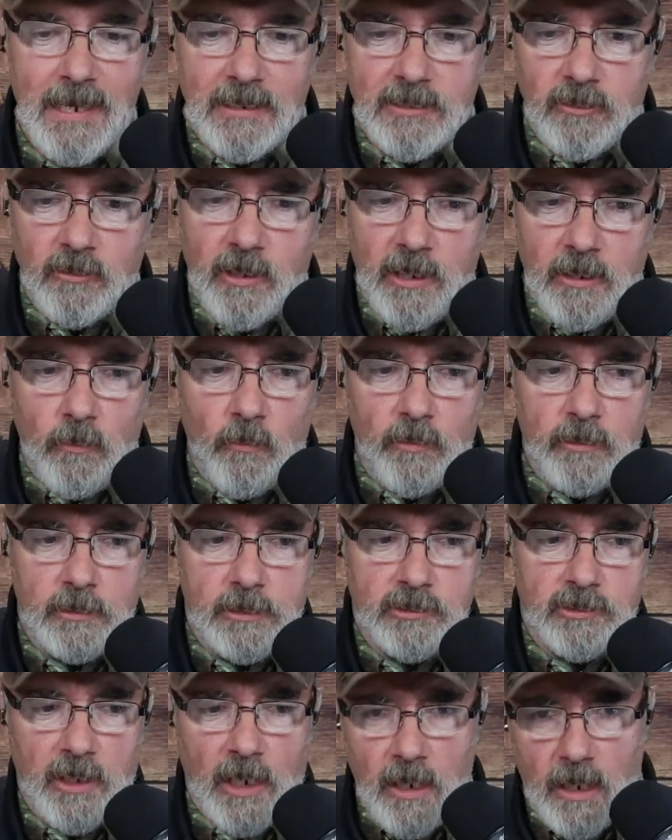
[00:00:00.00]
in order
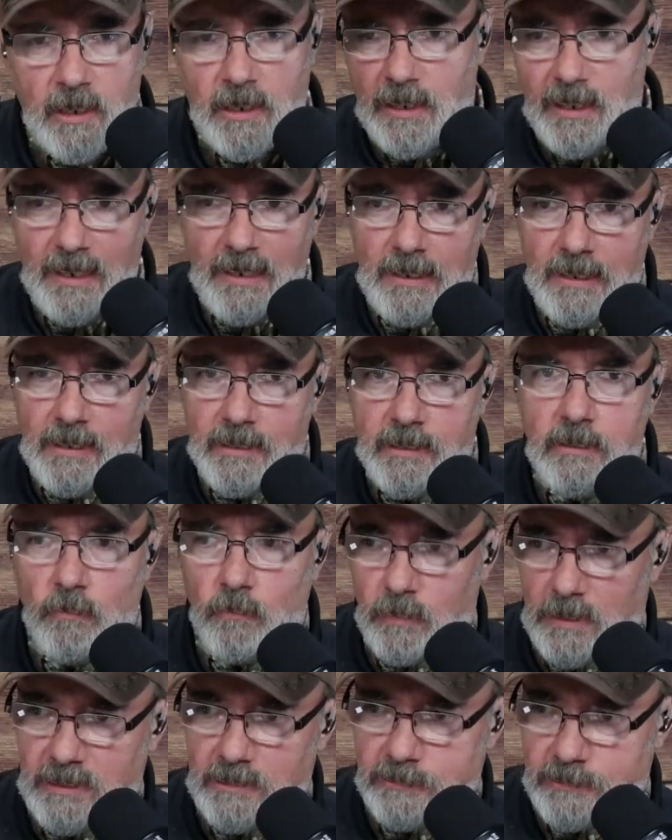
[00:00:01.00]
to say, ha, it
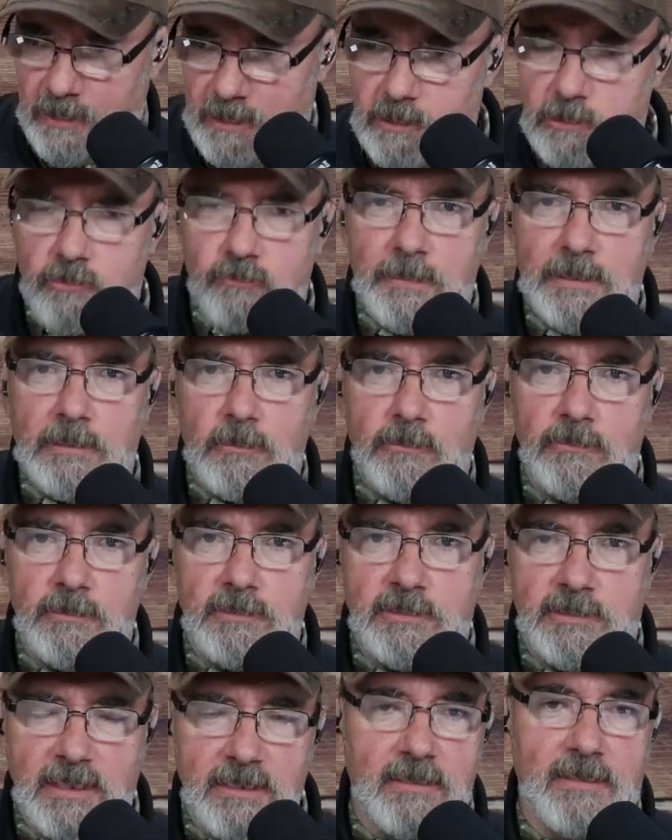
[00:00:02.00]
was Israel who
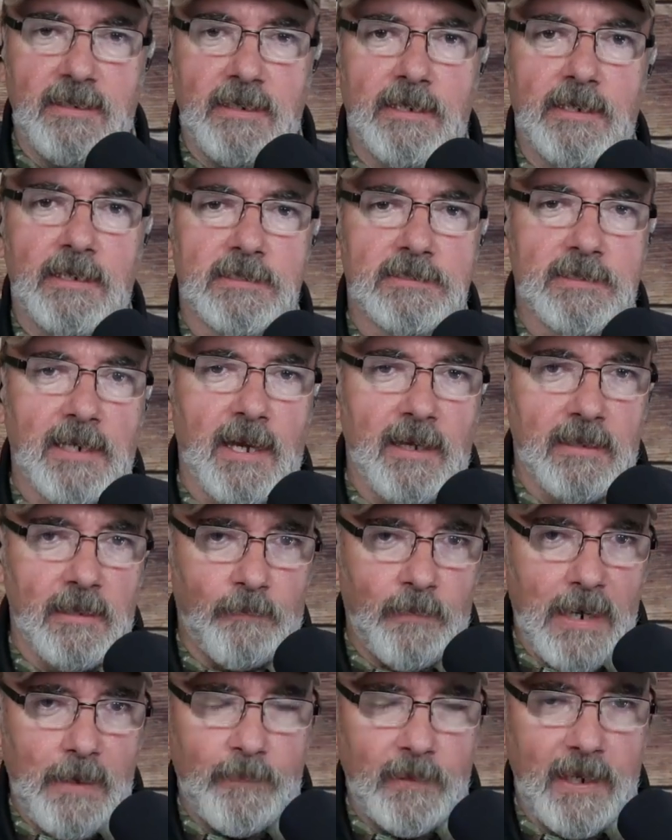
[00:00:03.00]
did this. And the
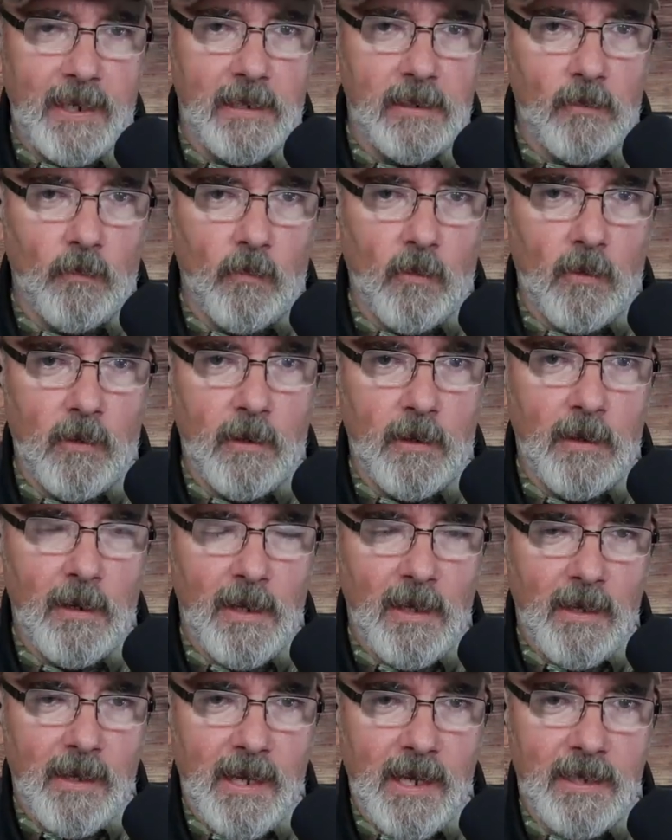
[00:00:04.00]
propaganda war
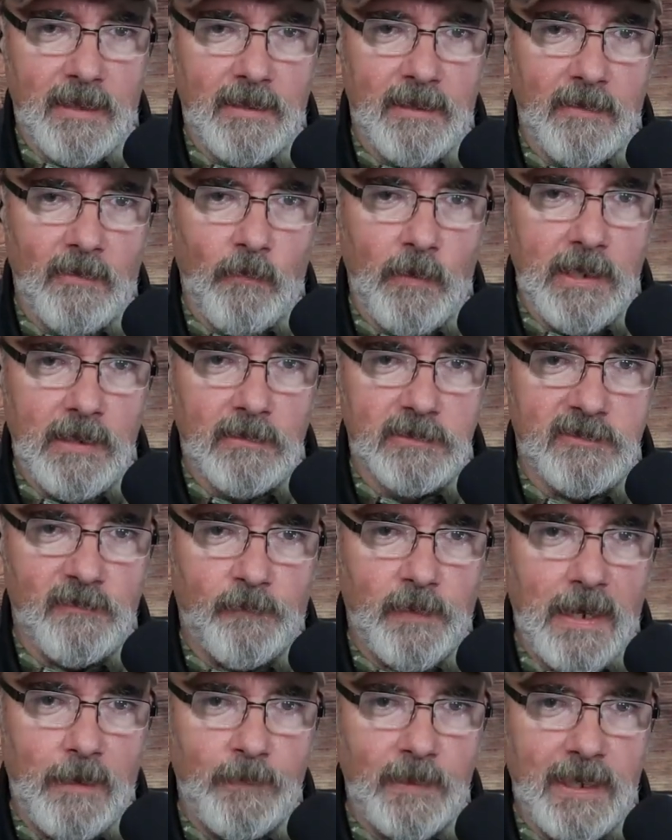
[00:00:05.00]
and the wheels of
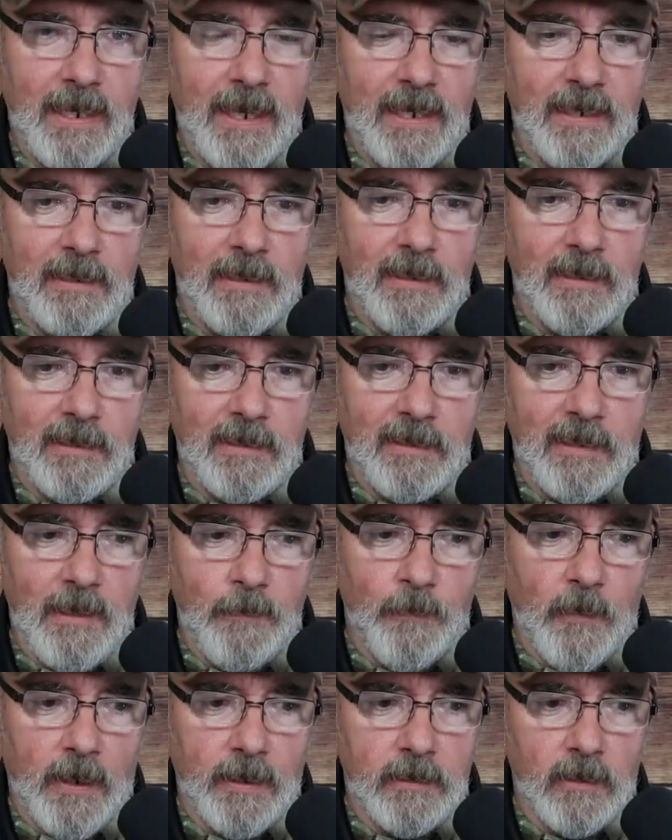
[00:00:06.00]
propaganda
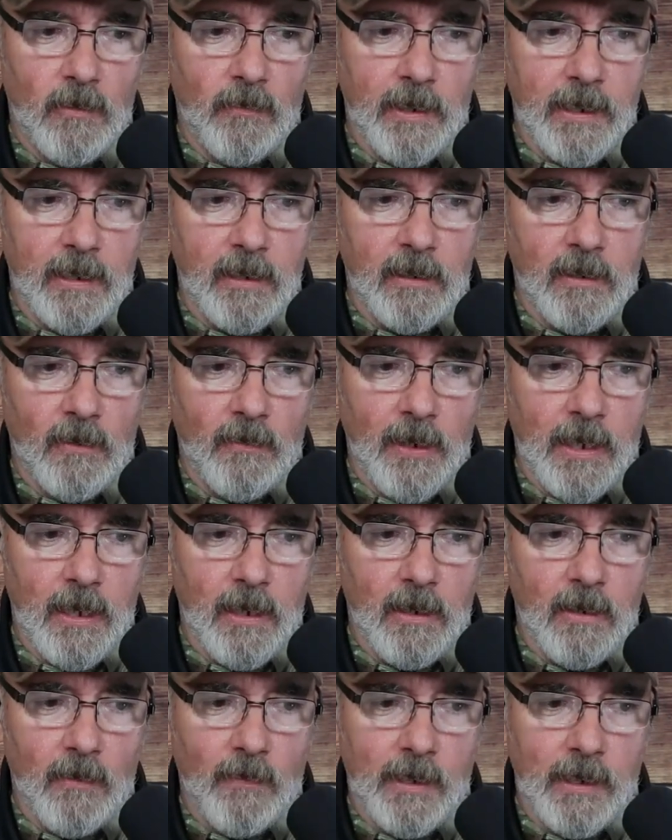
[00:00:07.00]
keep on going and going
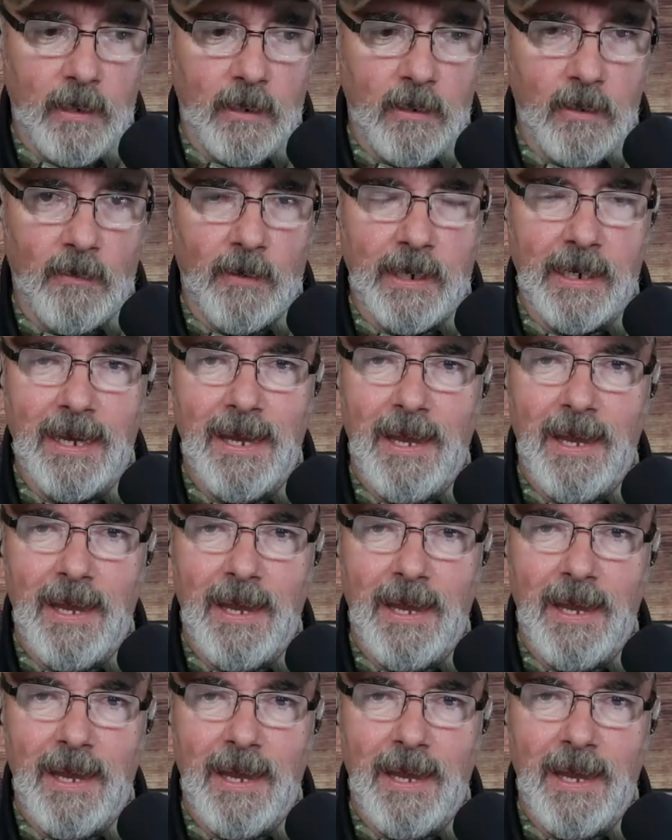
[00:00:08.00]
and going and going.